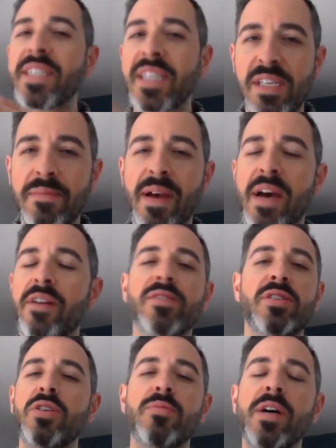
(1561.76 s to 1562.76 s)
that doesn't matter
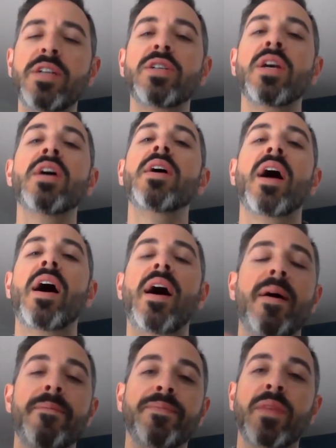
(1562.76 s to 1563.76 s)
too much
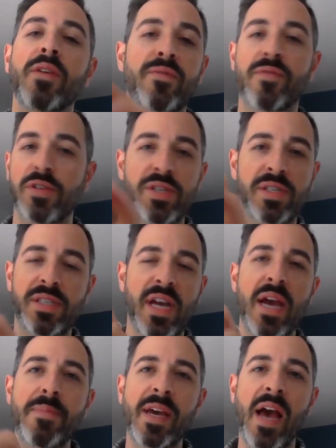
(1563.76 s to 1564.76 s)
versus
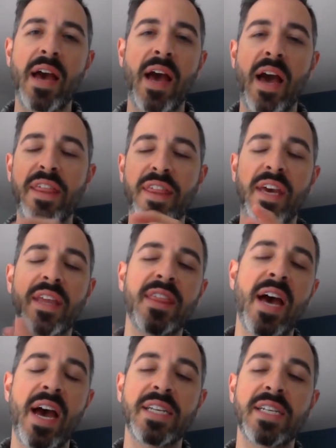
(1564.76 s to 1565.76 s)
typing. I think
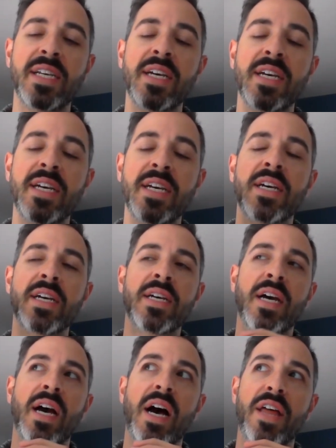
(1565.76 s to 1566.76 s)
that
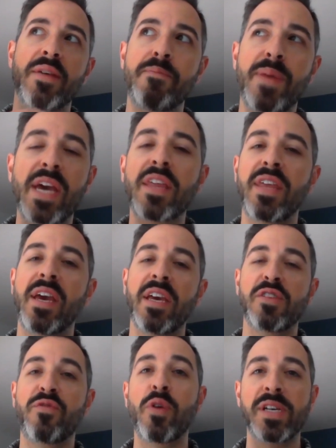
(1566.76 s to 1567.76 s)
the big thing
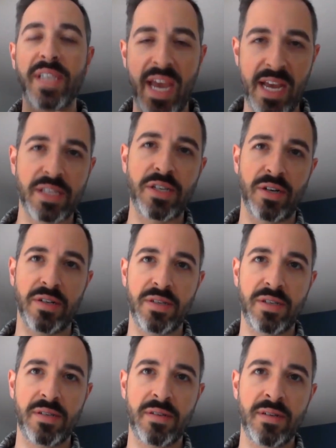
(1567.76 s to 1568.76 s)
is voice
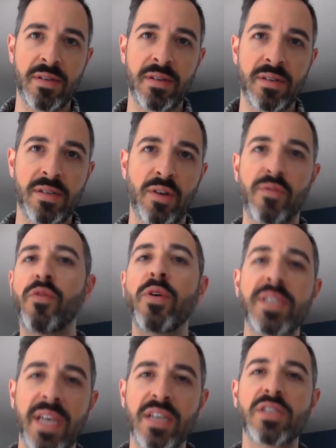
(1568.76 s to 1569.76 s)
answers. So
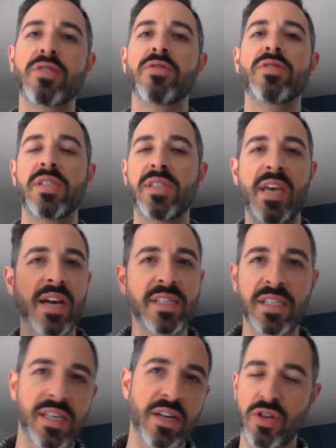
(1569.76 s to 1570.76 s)
voice answers is the
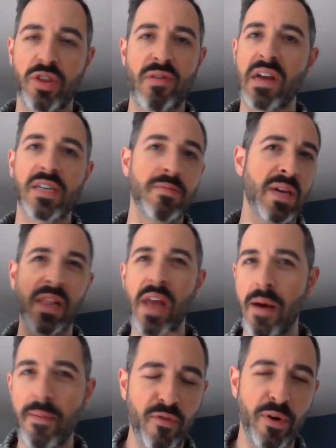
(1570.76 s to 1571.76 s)
existential threat to me,
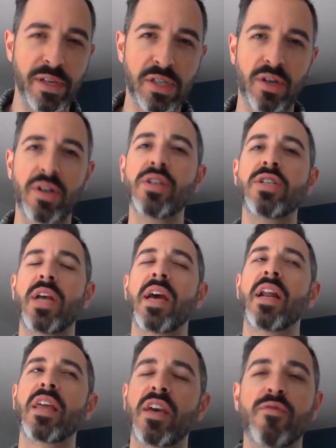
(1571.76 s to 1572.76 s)
not voice search.
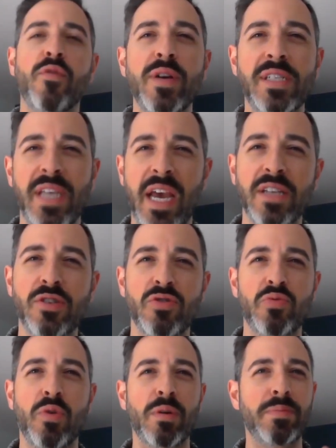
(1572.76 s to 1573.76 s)
And I think voice
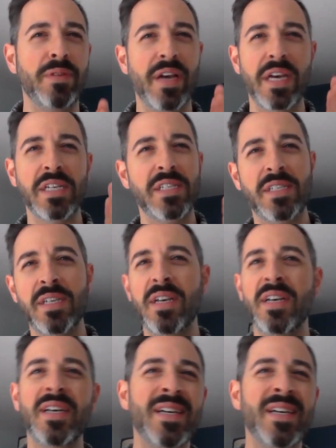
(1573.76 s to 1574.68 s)
answers will replace